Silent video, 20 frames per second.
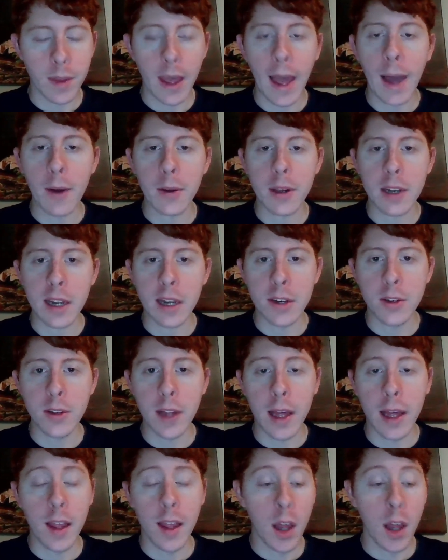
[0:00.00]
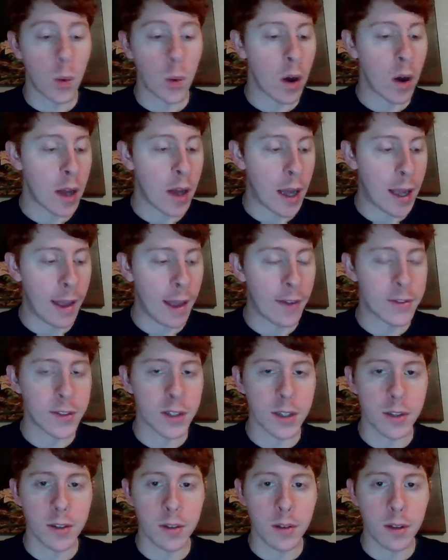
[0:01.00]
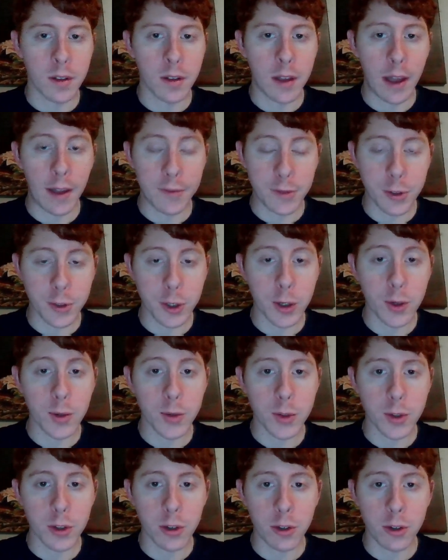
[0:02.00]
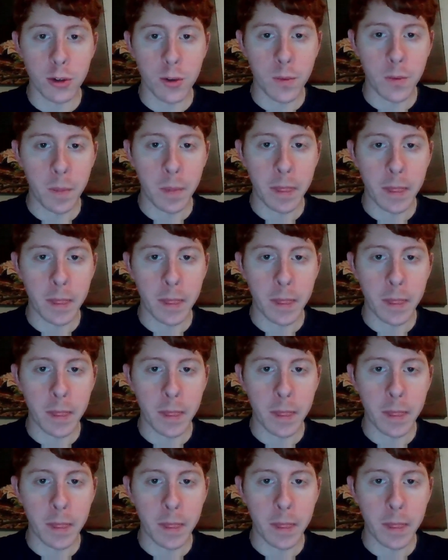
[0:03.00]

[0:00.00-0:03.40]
How can I do that? Well, I have to choose to